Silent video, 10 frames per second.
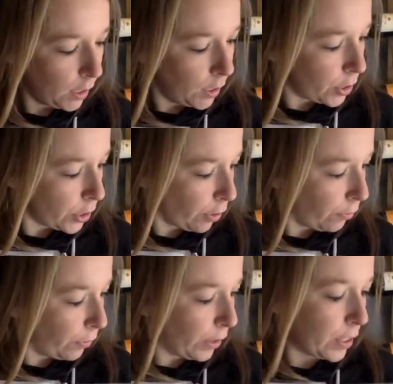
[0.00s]
So
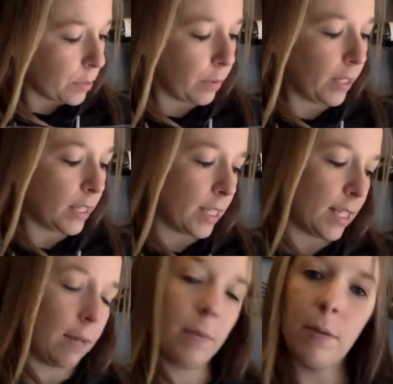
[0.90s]
for this one, it's the
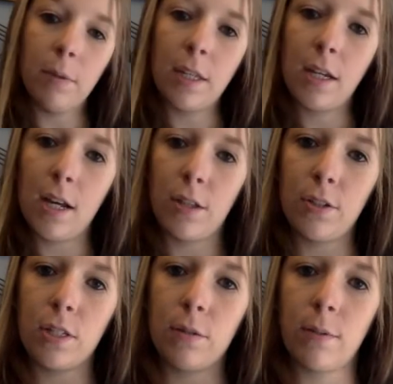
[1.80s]
same thing with the colors
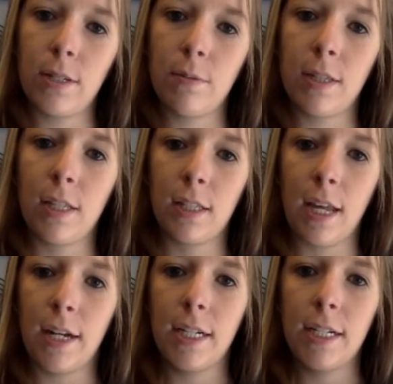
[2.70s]
as it was with the
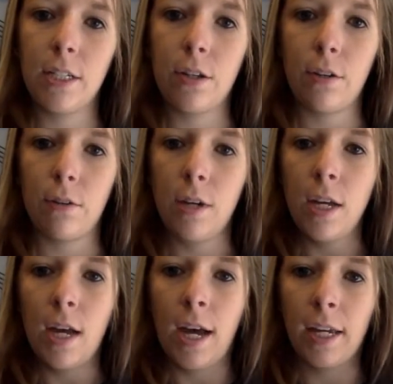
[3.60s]
letters. So
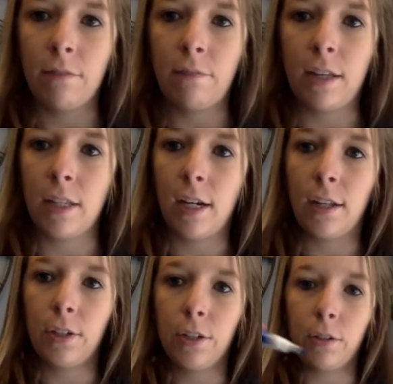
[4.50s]
I can find the
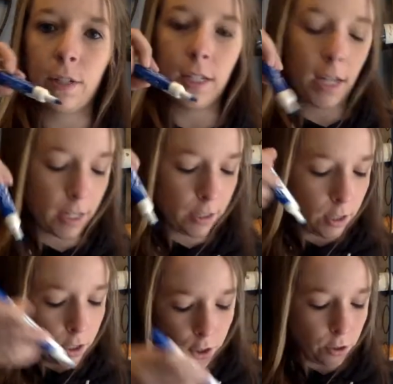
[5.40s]
color. You can, again,
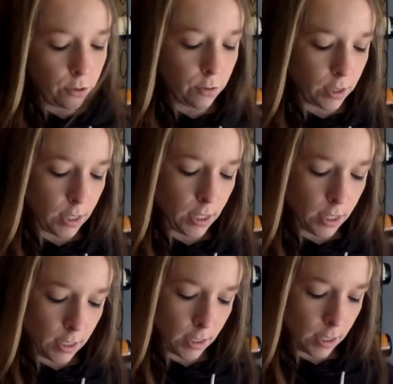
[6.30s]
use
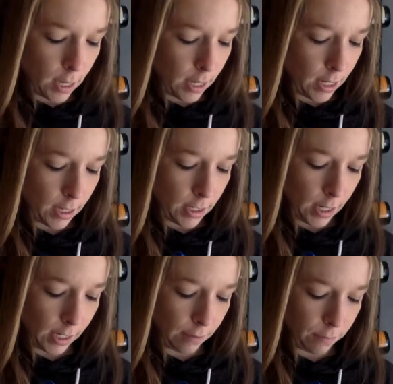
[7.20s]
these, and
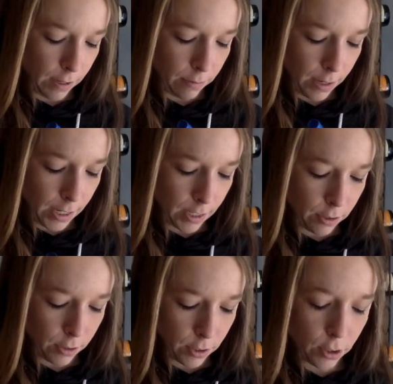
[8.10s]
I can find red and
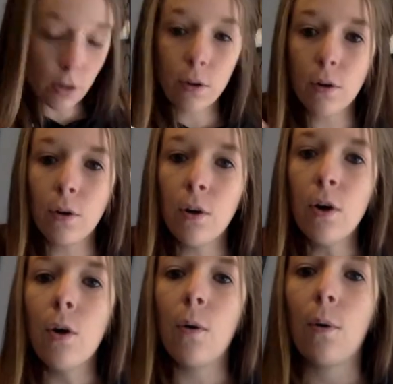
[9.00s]
you can circle,
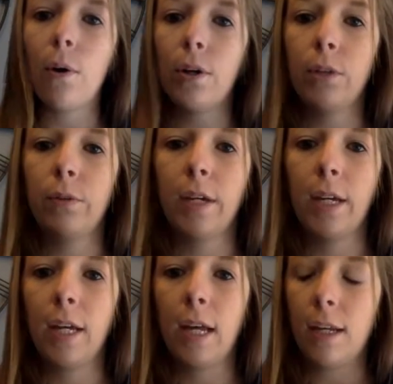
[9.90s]
or you
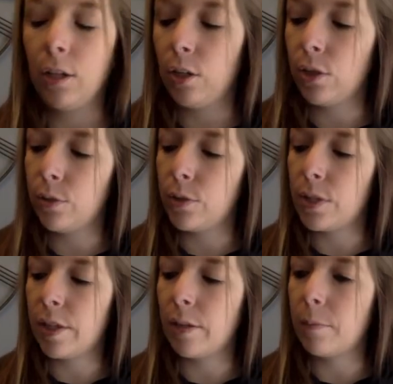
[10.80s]
can use
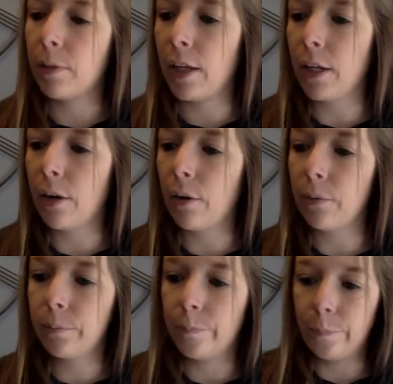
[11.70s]
the
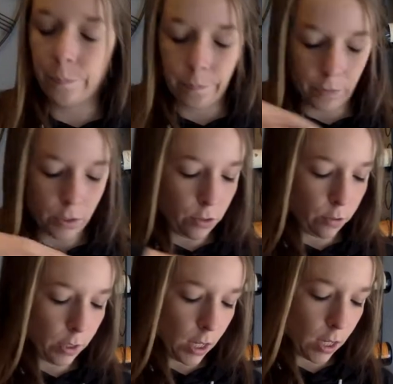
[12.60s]
Play-Doh to
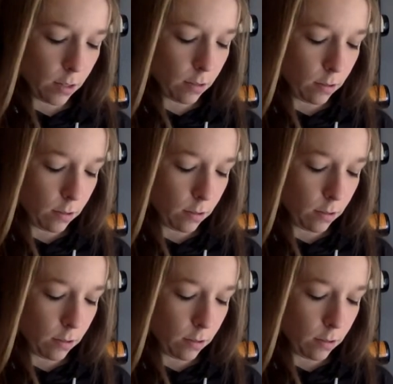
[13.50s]
do that.